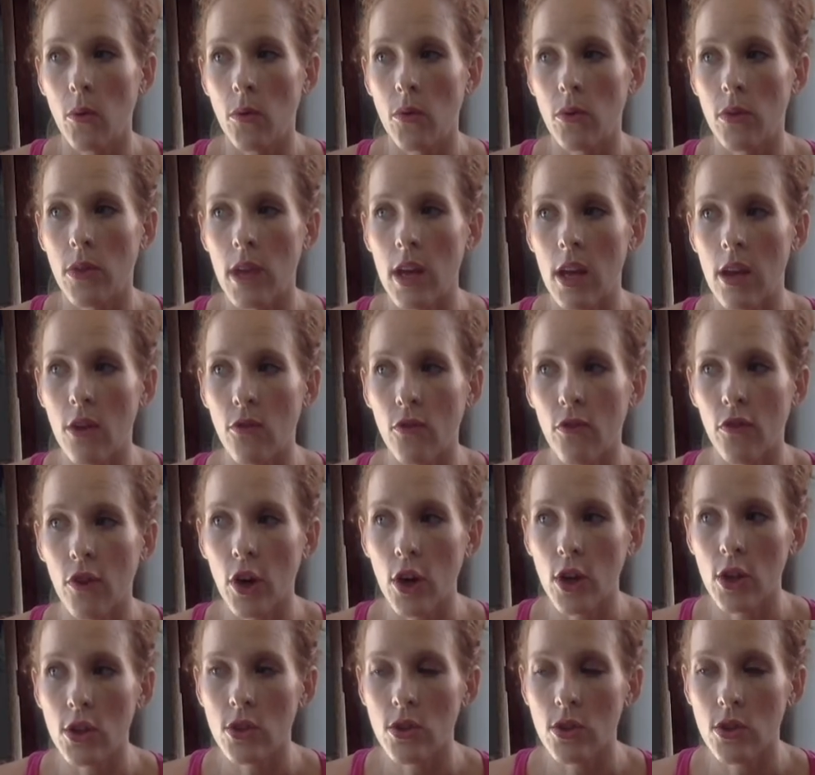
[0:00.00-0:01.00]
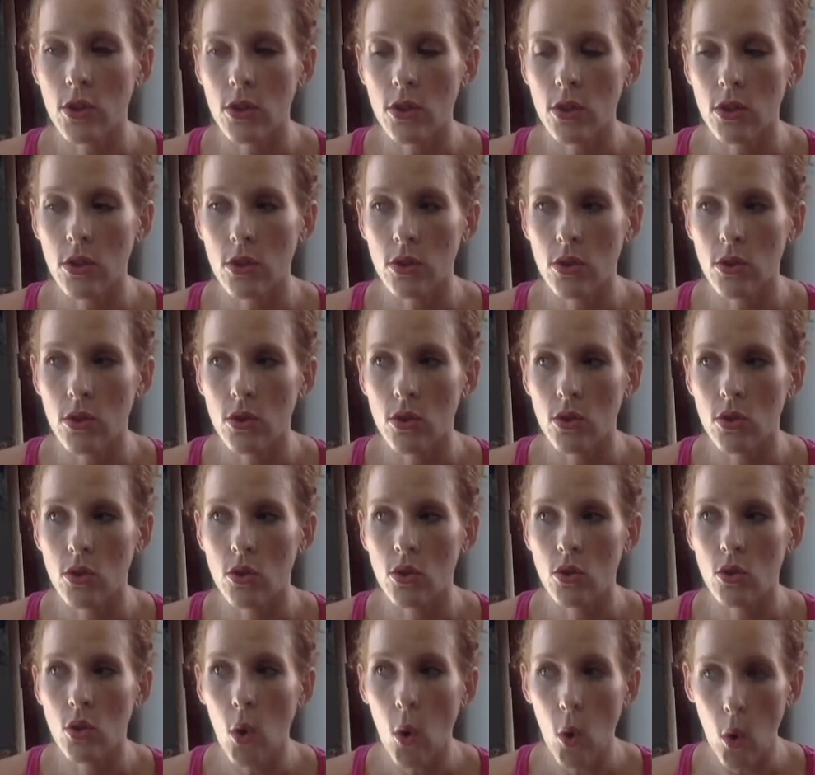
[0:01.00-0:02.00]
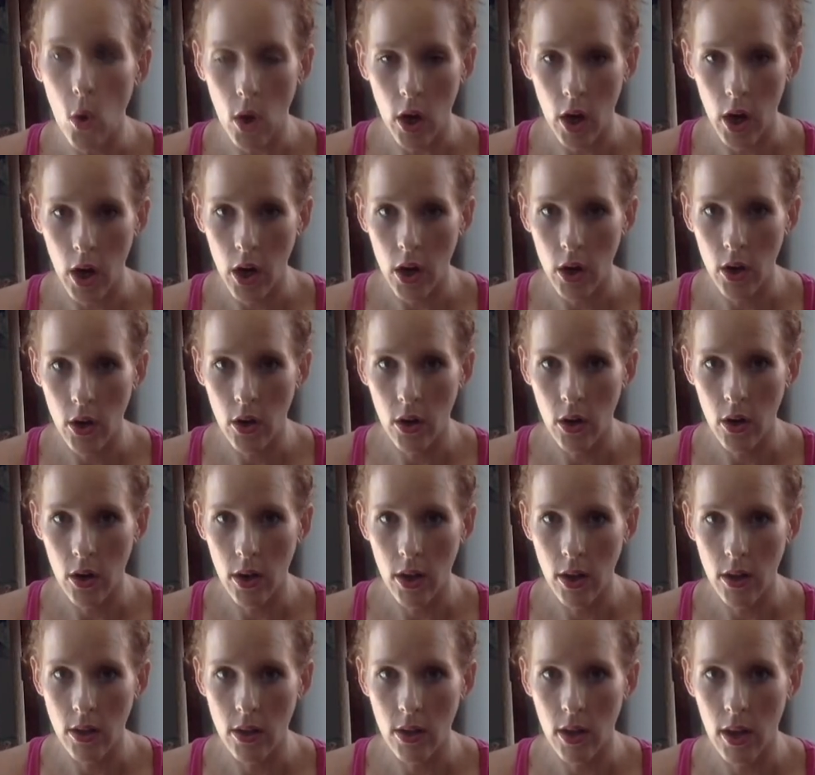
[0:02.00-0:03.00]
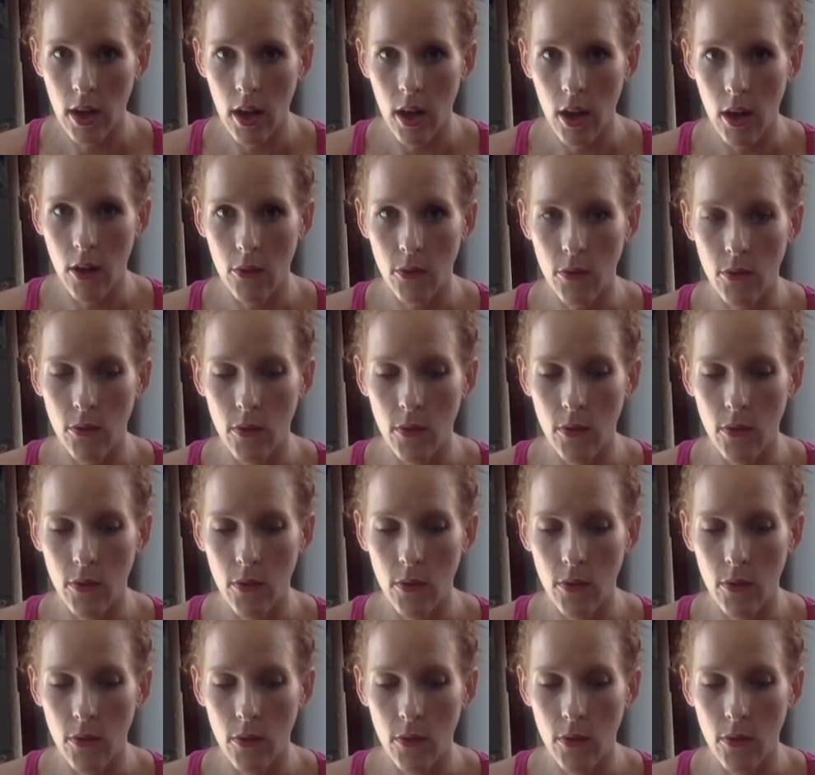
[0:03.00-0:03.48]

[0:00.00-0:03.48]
the first store of